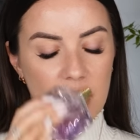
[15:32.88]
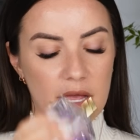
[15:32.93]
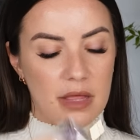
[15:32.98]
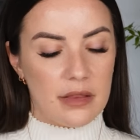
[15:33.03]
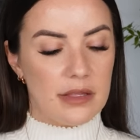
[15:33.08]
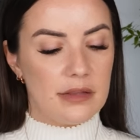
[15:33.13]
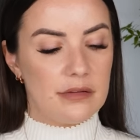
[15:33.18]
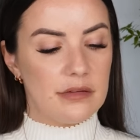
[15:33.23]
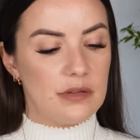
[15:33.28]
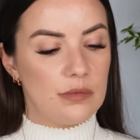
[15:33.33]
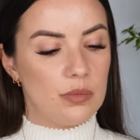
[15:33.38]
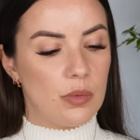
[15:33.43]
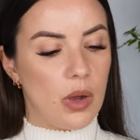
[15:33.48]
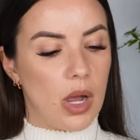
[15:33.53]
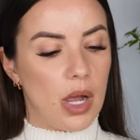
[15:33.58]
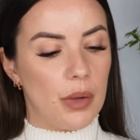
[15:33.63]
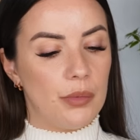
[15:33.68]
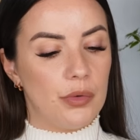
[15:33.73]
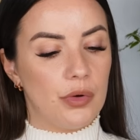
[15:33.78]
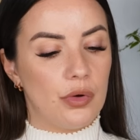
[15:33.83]
This is
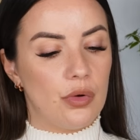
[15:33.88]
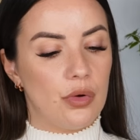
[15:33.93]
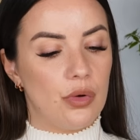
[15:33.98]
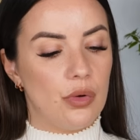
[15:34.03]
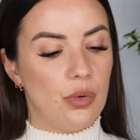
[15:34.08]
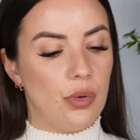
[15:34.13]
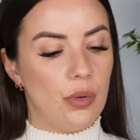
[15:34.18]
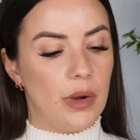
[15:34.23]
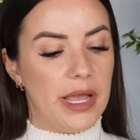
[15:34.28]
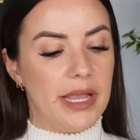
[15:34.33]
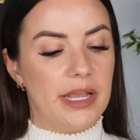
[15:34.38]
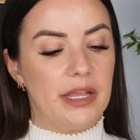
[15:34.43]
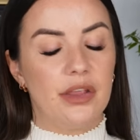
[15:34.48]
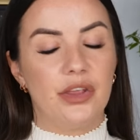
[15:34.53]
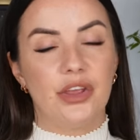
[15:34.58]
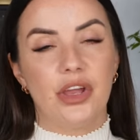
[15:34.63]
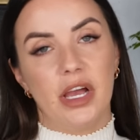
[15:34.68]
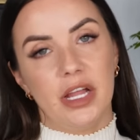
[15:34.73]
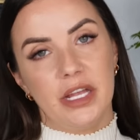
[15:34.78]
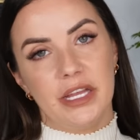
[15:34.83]
what I would call a
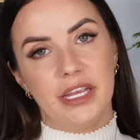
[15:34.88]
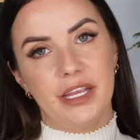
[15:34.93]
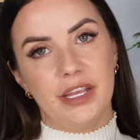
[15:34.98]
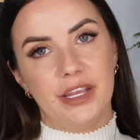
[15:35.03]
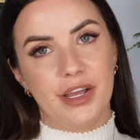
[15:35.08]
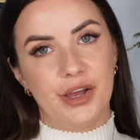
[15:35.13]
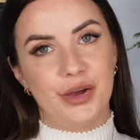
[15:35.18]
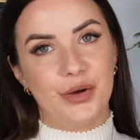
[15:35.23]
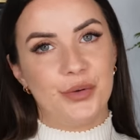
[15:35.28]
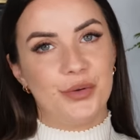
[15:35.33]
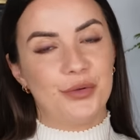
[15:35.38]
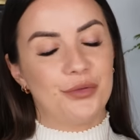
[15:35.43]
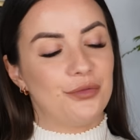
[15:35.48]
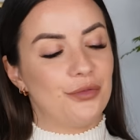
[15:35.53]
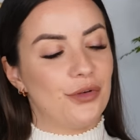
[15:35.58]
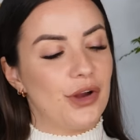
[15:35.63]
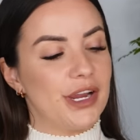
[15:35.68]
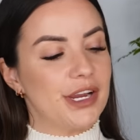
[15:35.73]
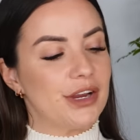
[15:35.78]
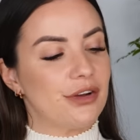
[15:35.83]
girly girl
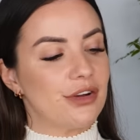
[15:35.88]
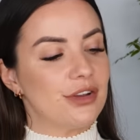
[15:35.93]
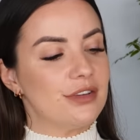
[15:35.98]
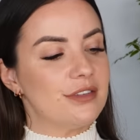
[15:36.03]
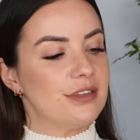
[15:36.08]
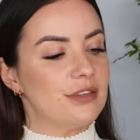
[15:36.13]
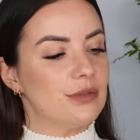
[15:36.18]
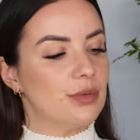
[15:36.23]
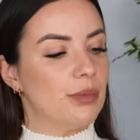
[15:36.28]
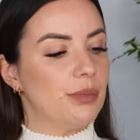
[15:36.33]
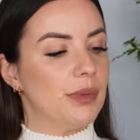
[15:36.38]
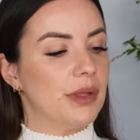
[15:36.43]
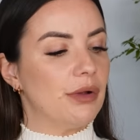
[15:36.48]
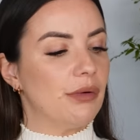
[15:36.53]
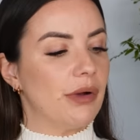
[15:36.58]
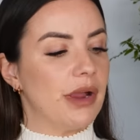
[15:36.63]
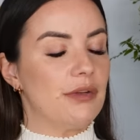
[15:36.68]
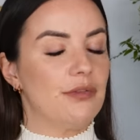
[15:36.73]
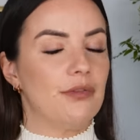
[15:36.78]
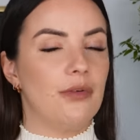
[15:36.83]
fragrance. This would be
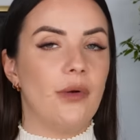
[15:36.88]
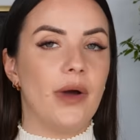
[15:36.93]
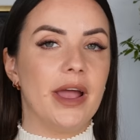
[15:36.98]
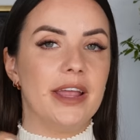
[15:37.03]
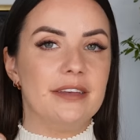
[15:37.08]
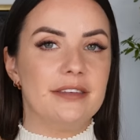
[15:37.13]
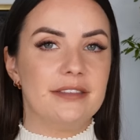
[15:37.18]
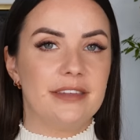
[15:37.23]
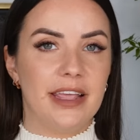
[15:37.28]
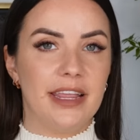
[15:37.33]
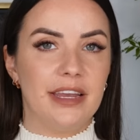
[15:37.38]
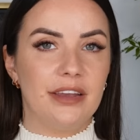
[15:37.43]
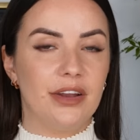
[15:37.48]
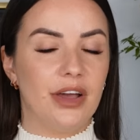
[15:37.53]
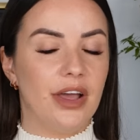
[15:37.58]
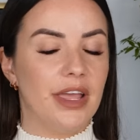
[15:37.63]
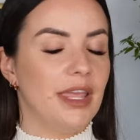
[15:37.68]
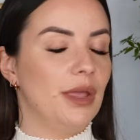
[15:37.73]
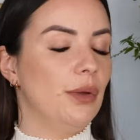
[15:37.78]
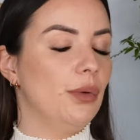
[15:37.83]
great for a date
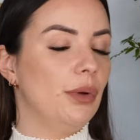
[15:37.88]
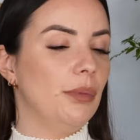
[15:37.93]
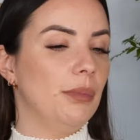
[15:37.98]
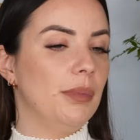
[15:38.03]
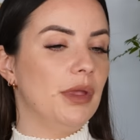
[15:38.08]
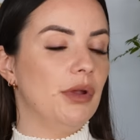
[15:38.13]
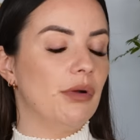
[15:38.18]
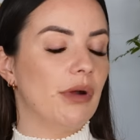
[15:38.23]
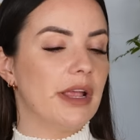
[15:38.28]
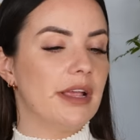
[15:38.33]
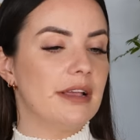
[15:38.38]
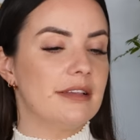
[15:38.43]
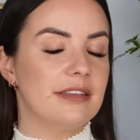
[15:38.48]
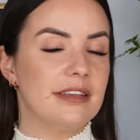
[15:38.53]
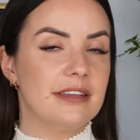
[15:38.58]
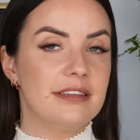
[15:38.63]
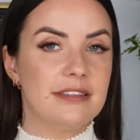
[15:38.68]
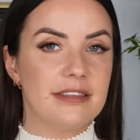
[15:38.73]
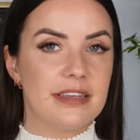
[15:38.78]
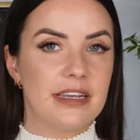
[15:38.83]
night. It would be great as
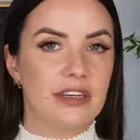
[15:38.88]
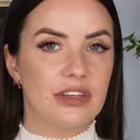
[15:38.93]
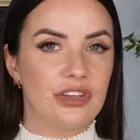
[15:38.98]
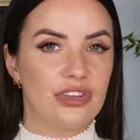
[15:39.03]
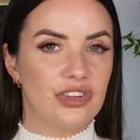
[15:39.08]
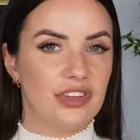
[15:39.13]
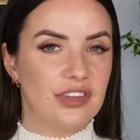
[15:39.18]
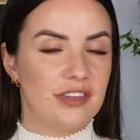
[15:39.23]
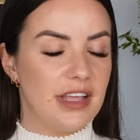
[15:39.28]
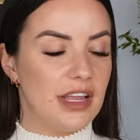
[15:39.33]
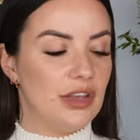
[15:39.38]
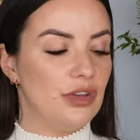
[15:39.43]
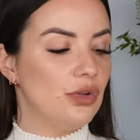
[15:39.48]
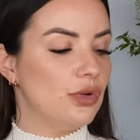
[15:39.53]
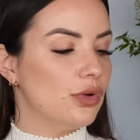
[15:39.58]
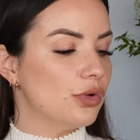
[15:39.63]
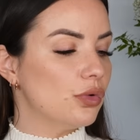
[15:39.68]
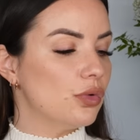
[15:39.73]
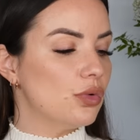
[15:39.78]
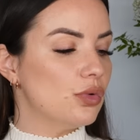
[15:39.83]
a signature scent.
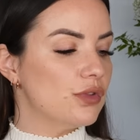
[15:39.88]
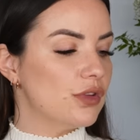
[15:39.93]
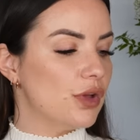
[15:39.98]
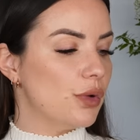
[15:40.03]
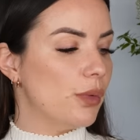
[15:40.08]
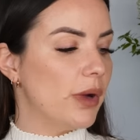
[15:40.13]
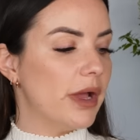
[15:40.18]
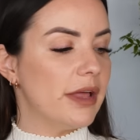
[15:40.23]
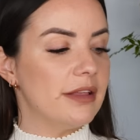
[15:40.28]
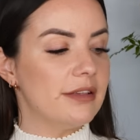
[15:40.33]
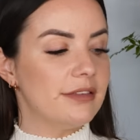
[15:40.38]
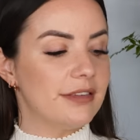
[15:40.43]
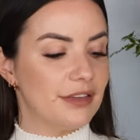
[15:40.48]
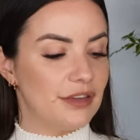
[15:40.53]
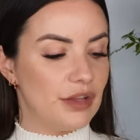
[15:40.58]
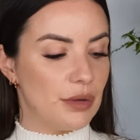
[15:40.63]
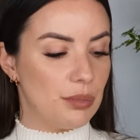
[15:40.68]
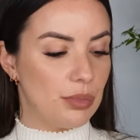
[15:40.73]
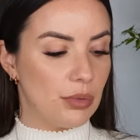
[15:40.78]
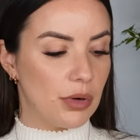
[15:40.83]
You could also wear this
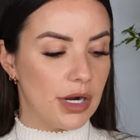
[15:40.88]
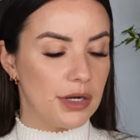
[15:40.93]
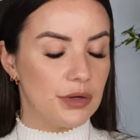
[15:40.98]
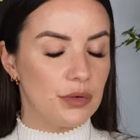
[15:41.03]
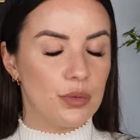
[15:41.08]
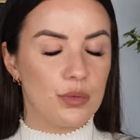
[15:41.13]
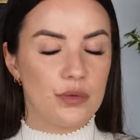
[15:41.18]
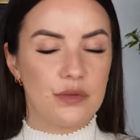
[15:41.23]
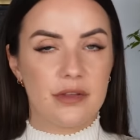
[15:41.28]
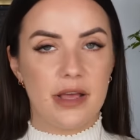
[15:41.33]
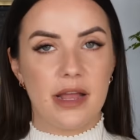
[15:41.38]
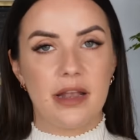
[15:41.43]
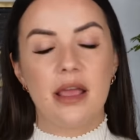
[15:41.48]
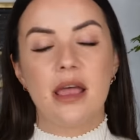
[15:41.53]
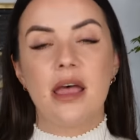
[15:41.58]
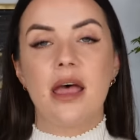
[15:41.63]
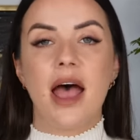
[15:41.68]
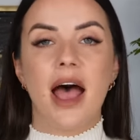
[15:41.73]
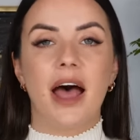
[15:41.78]
as a bridal scent.